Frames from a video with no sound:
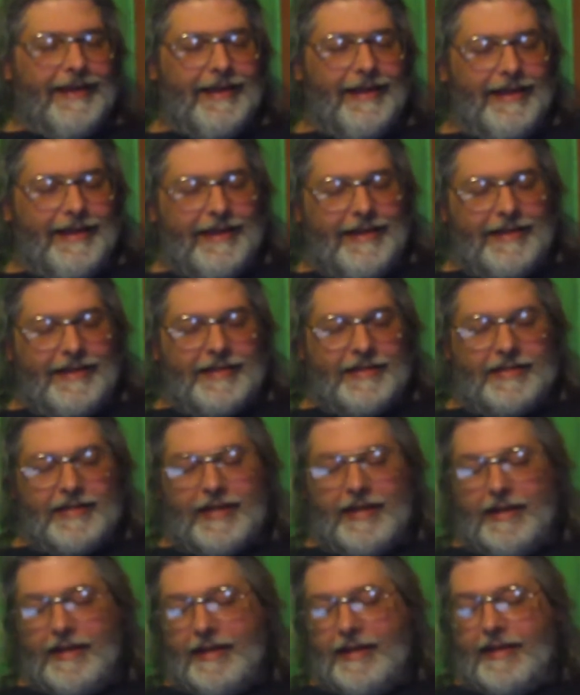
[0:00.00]
As
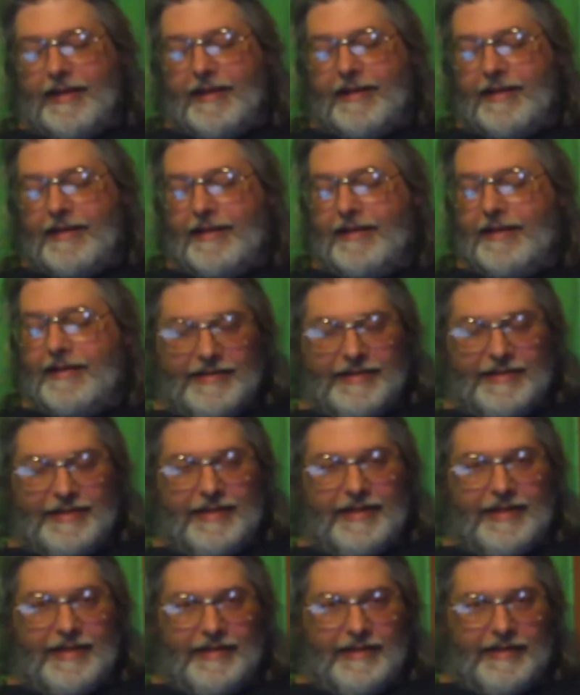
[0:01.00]
I uh,
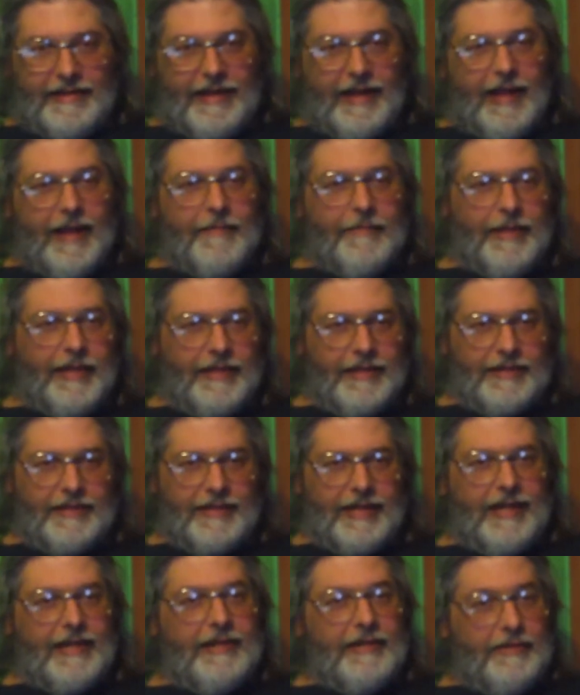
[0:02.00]
said in the comments,
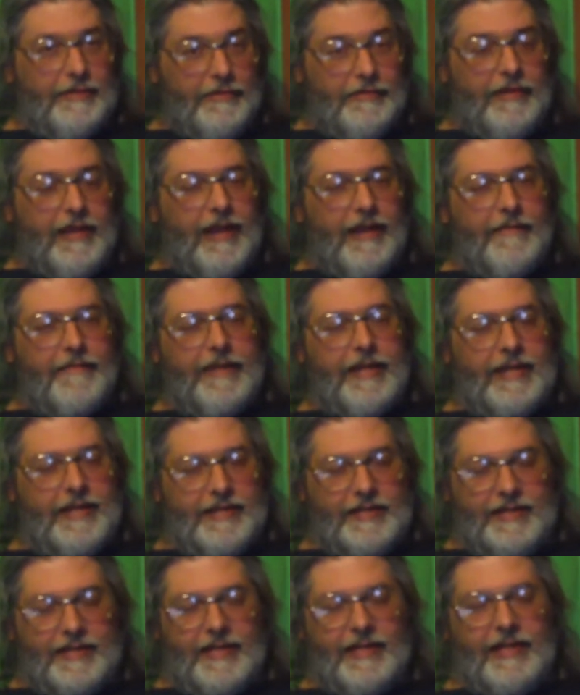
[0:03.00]
I do have
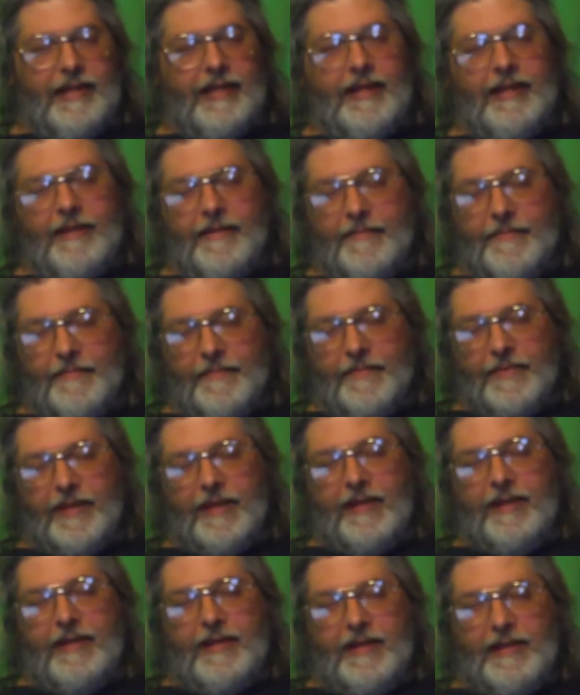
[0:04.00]
A C.
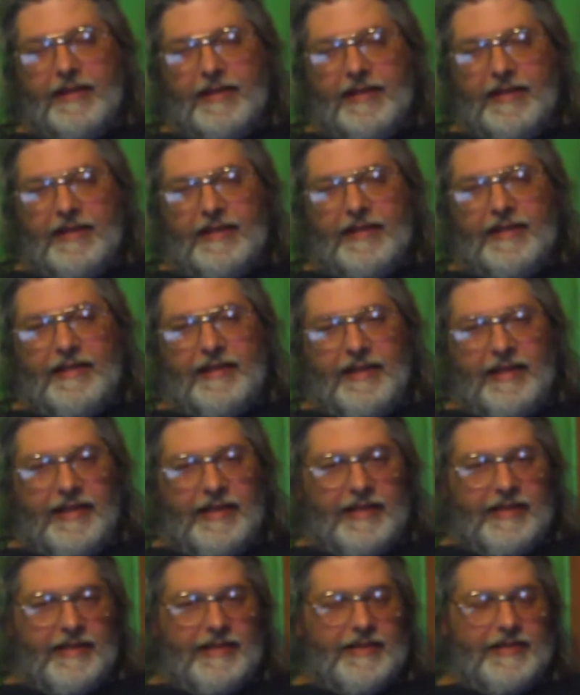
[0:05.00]
The thing
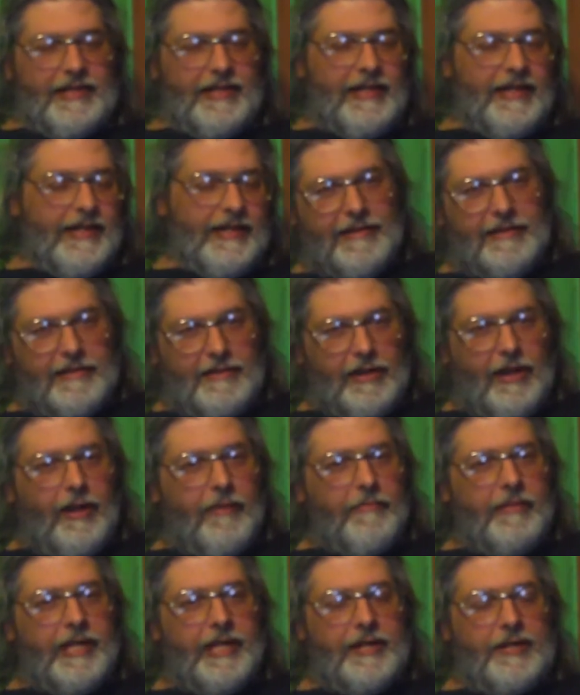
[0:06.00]
is,
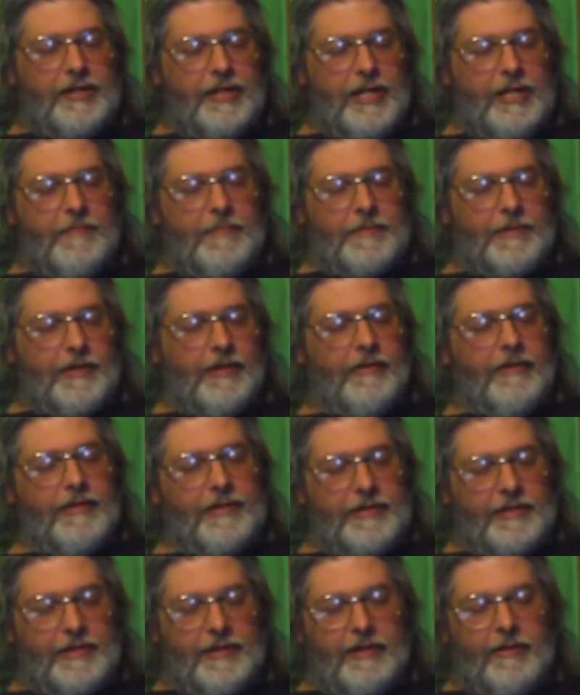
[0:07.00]
call me a cheap
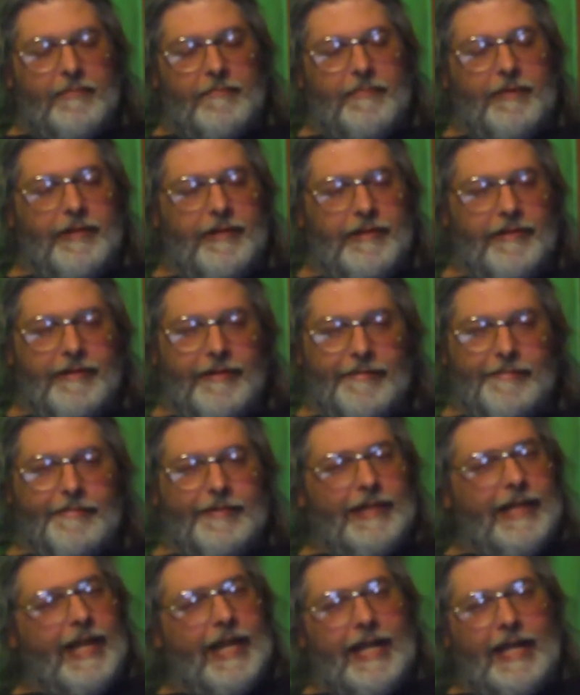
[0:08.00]
so-and-so, but
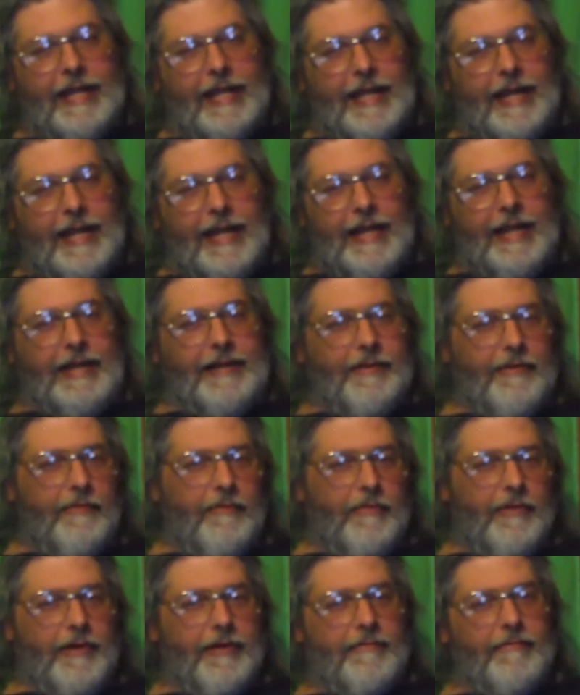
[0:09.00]
I
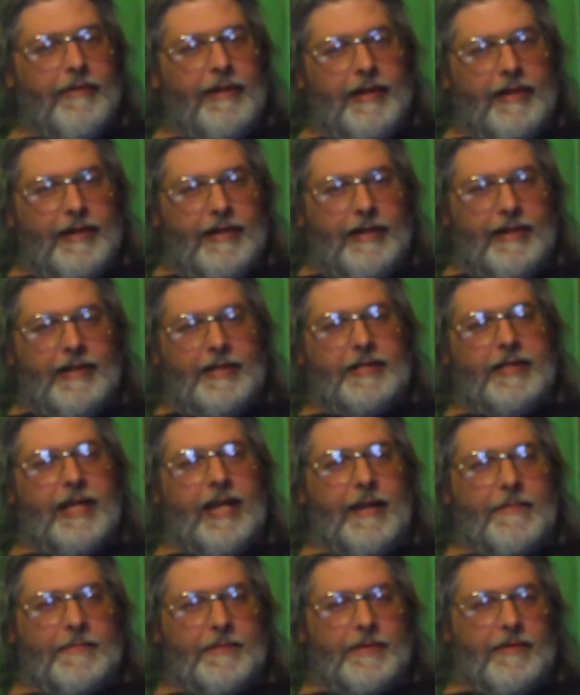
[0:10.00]
don't want to run it unless I
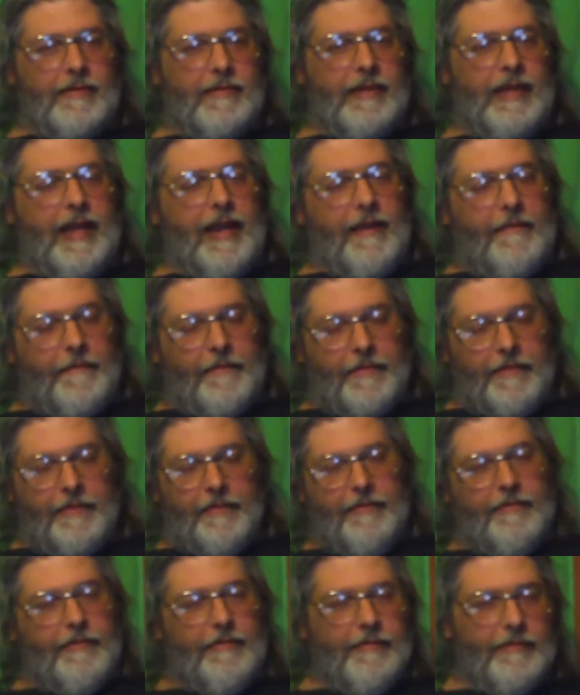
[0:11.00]
absolutely have to.
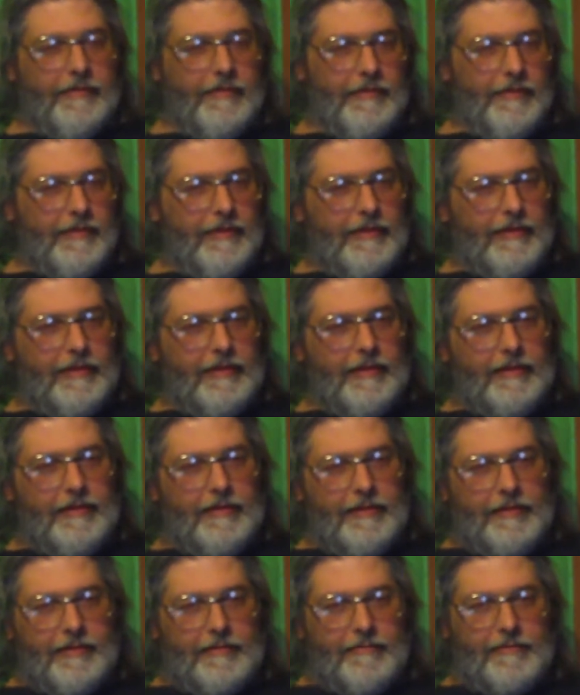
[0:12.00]

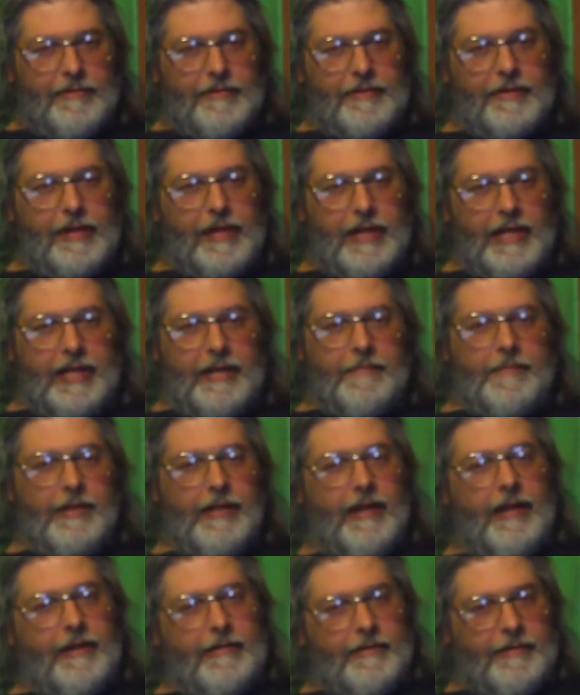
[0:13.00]
I want to try to keep the
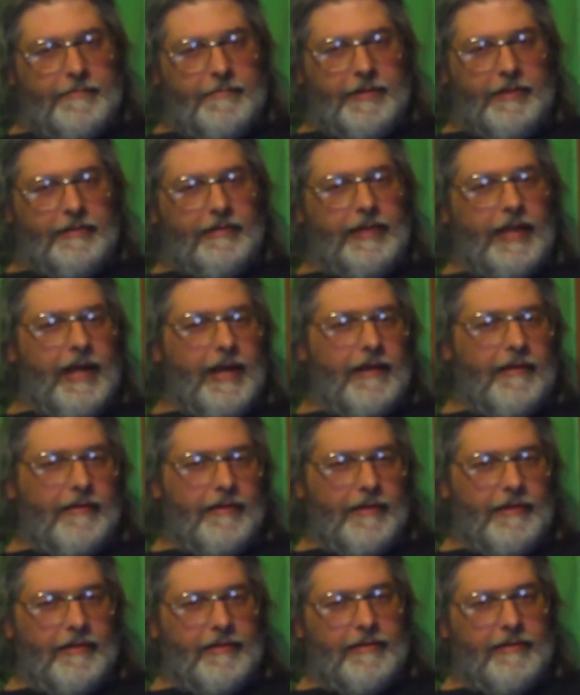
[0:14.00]
electric bill down.